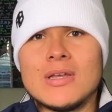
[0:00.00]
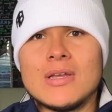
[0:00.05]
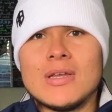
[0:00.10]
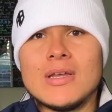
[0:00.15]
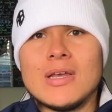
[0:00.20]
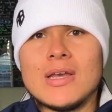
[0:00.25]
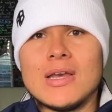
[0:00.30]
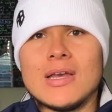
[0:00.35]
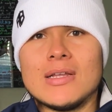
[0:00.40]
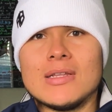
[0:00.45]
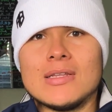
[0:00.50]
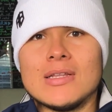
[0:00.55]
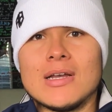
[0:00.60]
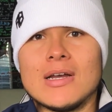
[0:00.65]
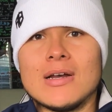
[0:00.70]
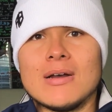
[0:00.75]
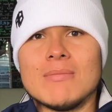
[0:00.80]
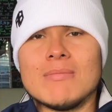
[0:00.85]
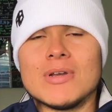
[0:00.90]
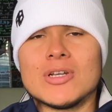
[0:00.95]
And
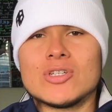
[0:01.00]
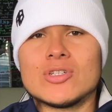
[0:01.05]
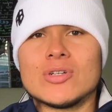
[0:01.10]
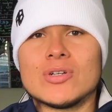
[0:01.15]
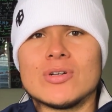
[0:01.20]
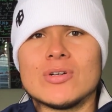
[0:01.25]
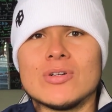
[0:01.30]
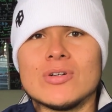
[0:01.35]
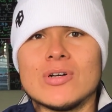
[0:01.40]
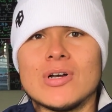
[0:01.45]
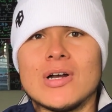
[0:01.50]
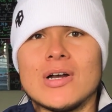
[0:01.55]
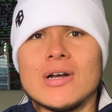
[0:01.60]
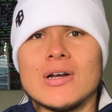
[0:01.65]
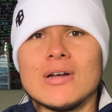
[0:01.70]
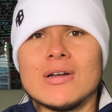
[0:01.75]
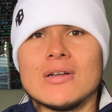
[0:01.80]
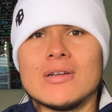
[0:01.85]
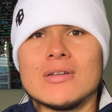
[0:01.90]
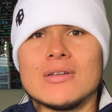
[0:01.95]
make sure
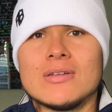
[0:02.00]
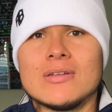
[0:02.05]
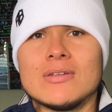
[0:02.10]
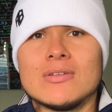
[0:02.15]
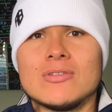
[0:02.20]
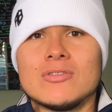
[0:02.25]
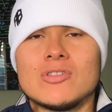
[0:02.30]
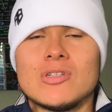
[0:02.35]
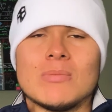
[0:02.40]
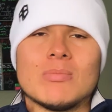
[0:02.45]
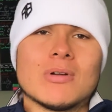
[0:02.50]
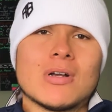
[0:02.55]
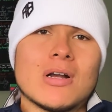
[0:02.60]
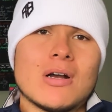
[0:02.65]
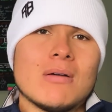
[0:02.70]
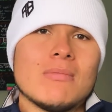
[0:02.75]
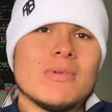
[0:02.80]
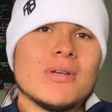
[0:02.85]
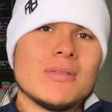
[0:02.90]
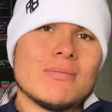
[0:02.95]
to drop a
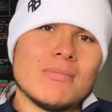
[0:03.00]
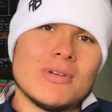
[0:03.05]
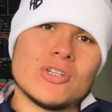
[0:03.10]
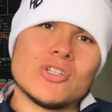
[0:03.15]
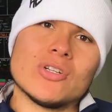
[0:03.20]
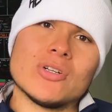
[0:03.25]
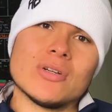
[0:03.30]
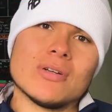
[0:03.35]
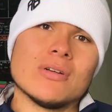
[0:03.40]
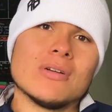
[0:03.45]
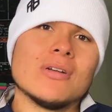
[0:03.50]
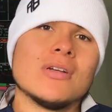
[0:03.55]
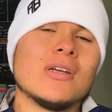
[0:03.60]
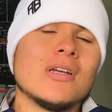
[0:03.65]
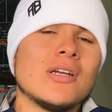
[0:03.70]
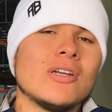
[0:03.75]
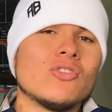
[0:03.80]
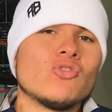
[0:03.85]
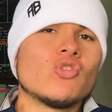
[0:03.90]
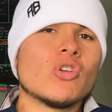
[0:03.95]
comment. Make sure to
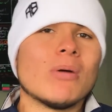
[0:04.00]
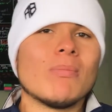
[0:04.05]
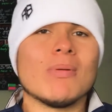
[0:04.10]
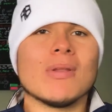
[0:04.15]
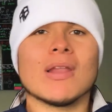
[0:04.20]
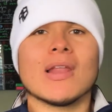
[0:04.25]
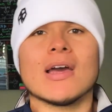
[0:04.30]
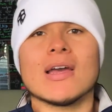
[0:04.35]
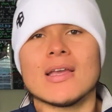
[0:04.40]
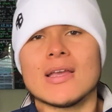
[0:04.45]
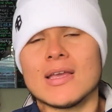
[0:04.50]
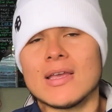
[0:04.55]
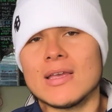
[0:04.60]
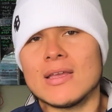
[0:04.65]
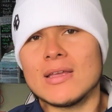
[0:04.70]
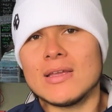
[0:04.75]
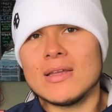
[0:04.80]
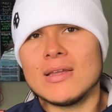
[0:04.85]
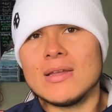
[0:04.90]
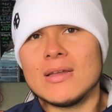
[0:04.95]
drop a like.
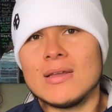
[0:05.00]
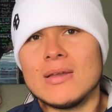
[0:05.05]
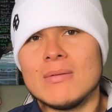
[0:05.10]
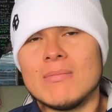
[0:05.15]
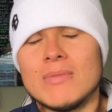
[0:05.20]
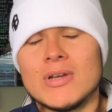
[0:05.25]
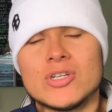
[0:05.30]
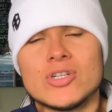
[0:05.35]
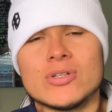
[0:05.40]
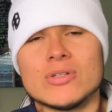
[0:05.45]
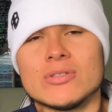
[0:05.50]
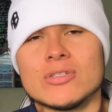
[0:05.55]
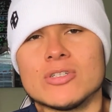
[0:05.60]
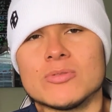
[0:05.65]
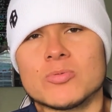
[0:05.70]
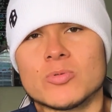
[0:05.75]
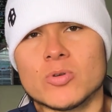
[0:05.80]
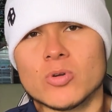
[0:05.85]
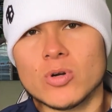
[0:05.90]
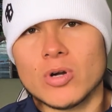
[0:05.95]
Make sure to
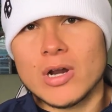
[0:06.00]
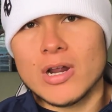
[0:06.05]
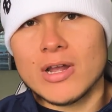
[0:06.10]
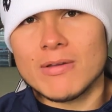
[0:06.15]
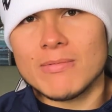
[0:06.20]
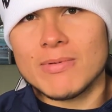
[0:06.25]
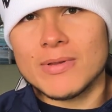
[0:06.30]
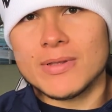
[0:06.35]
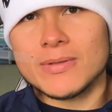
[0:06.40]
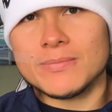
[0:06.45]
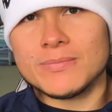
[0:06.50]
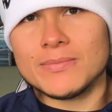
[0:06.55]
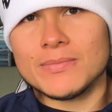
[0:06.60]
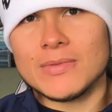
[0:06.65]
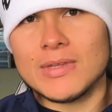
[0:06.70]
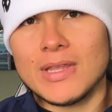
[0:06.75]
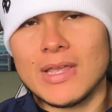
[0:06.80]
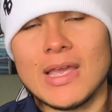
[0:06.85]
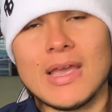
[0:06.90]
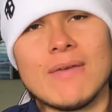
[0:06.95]
subscribe
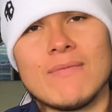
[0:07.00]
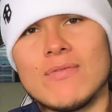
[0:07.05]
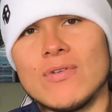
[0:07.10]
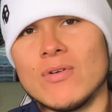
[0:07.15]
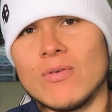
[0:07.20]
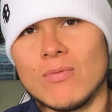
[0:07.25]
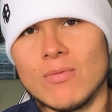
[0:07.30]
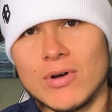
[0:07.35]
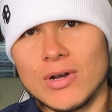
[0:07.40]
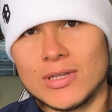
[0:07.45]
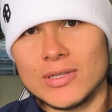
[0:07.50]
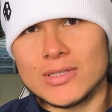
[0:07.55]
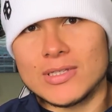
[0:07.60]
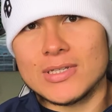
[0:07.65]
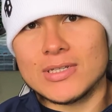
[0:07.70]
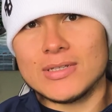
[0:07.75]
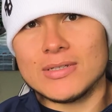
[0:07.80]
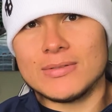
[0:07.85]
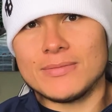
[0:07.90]
if you want.